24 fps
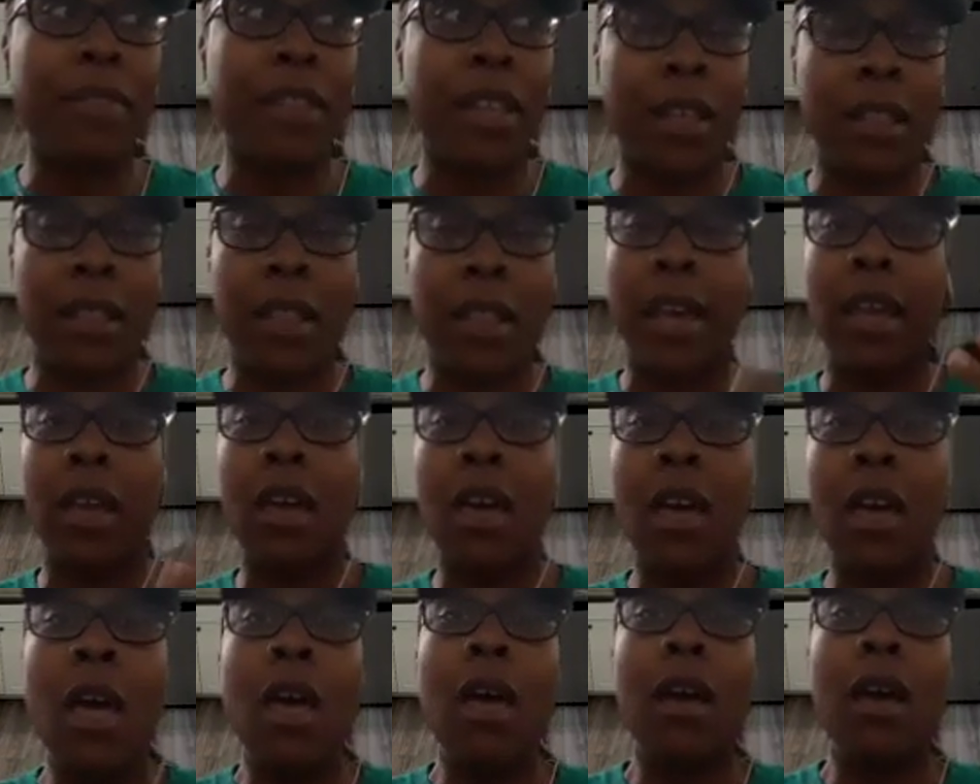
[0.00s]
Like,
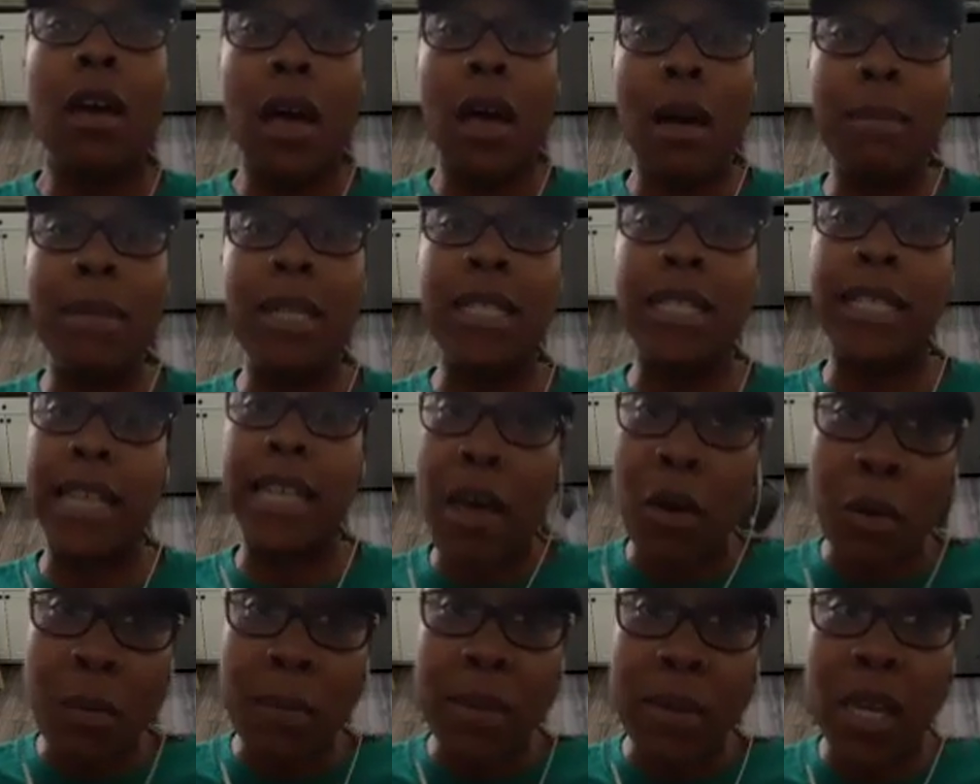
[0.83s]
come and
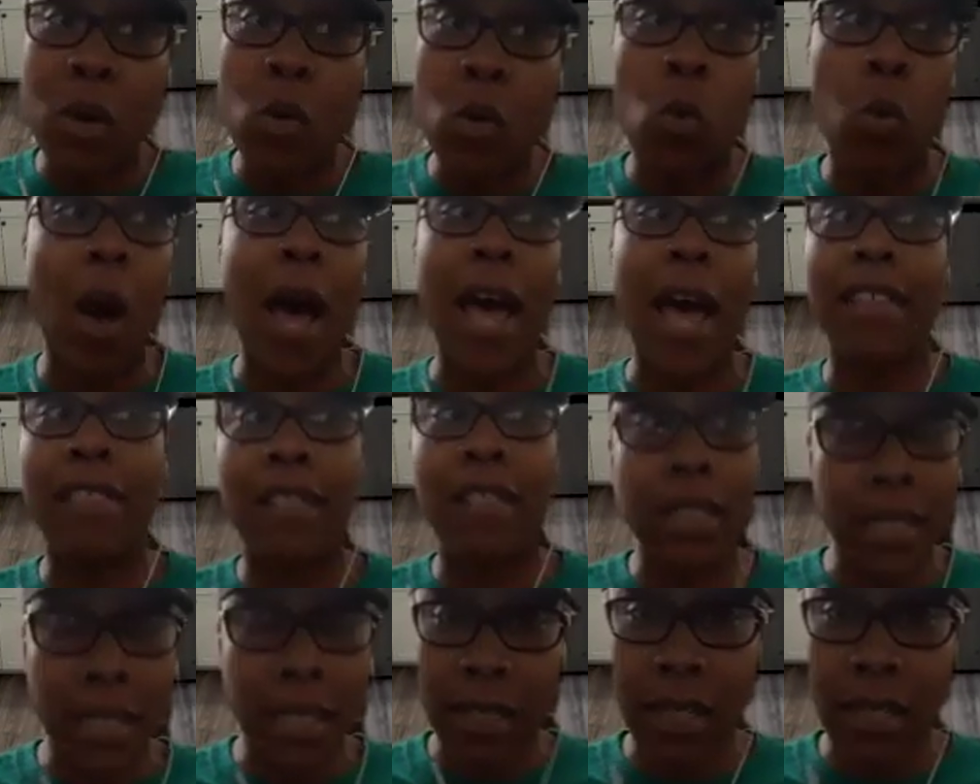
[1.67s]
tell me why
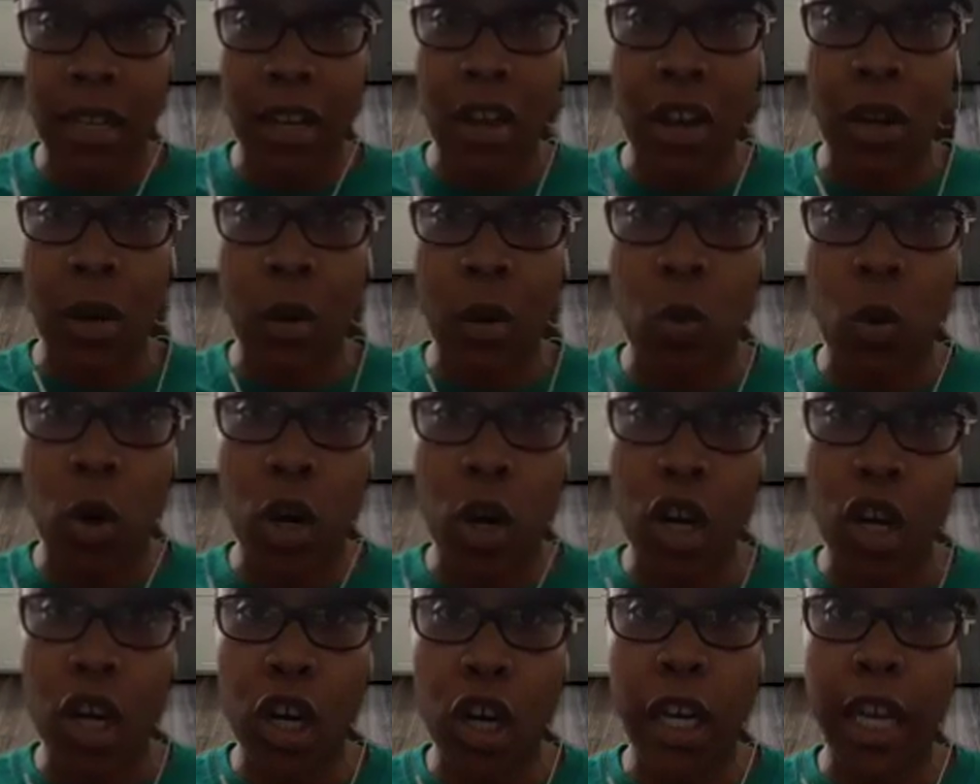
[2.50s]
this isn't going to
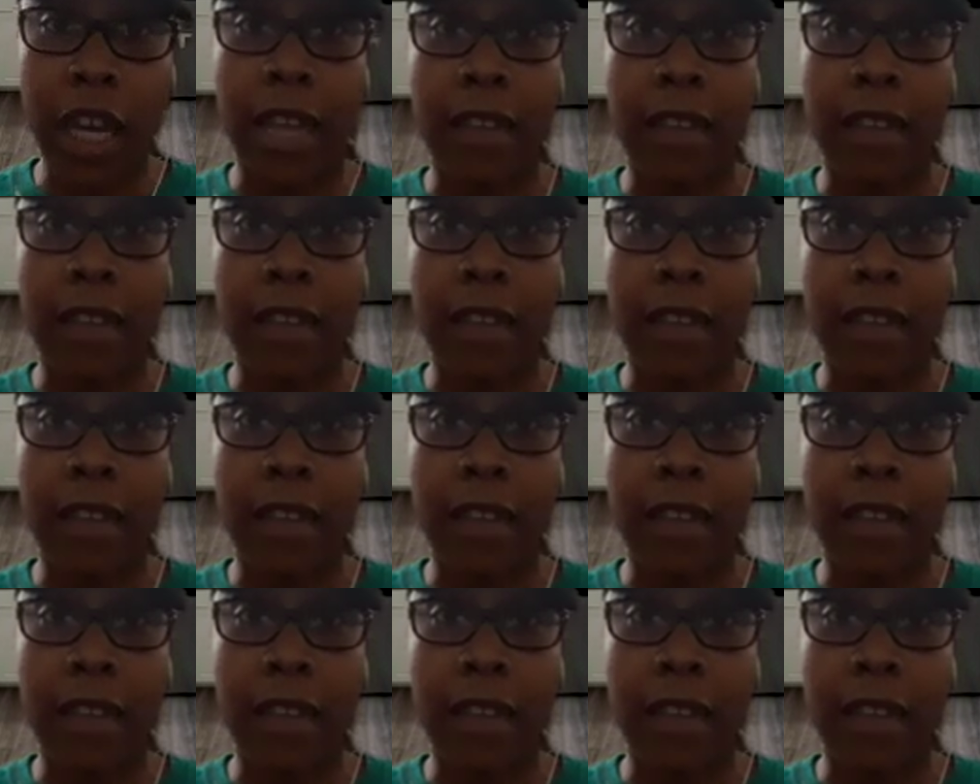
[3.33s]
work